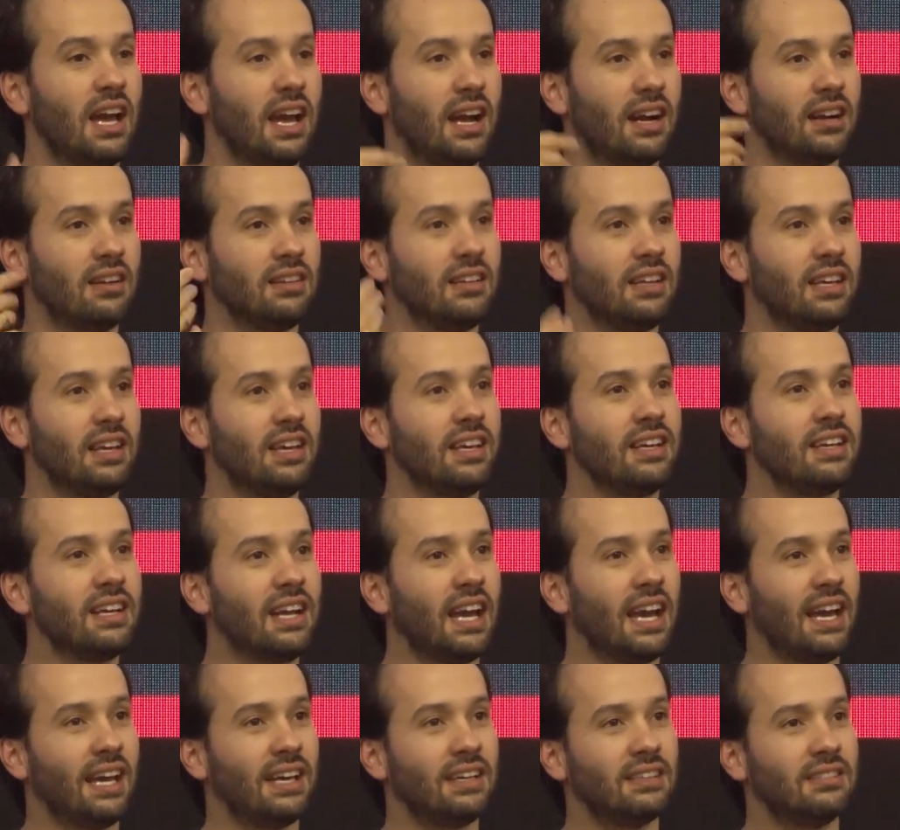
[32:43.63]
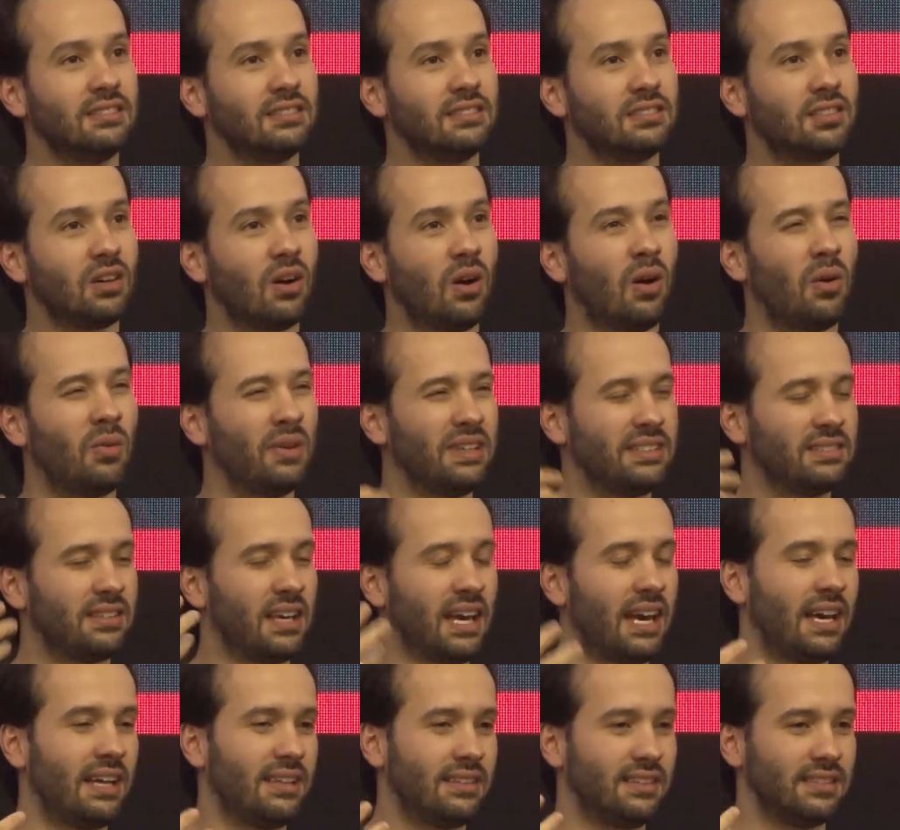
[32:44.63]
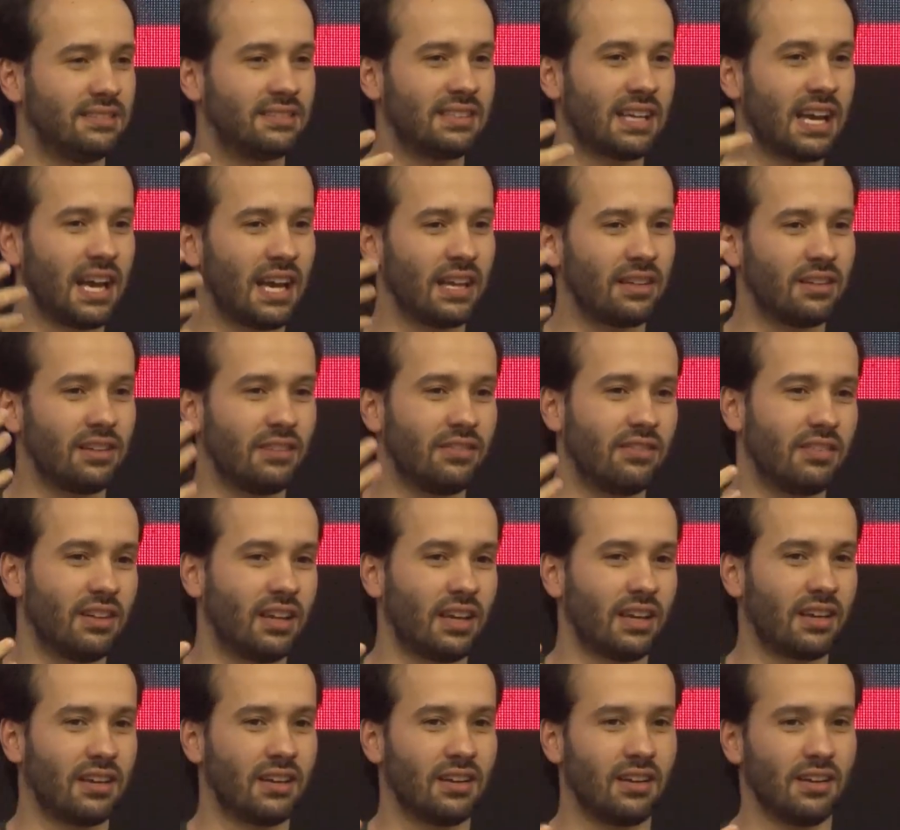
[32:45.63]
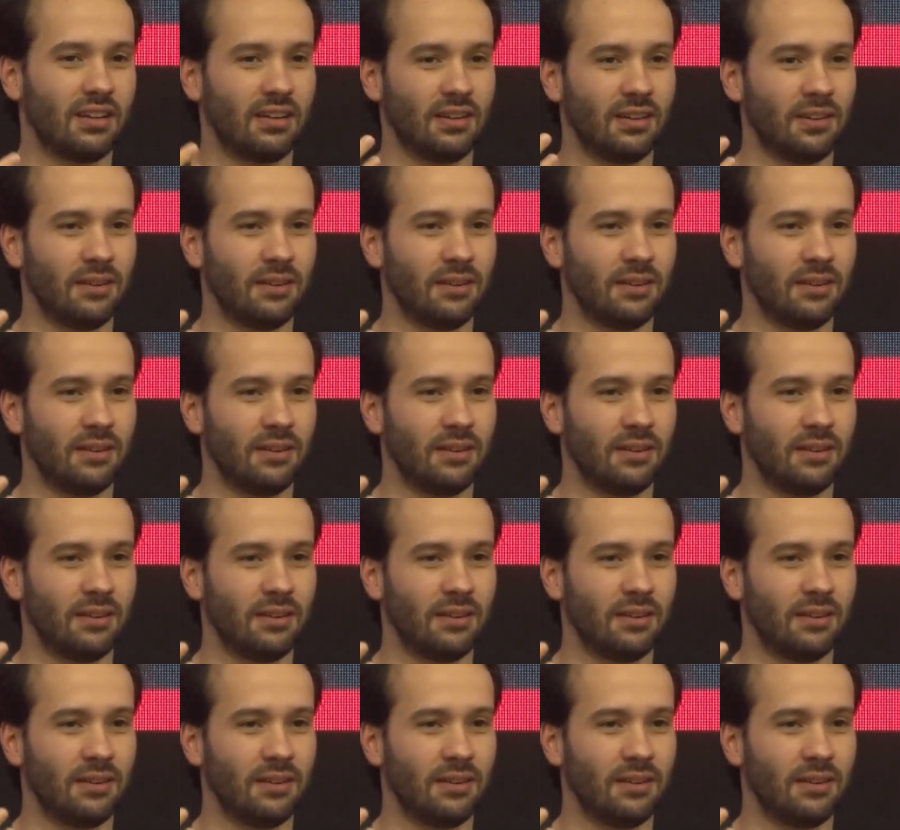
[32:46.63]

Erlang has always had this kind of like,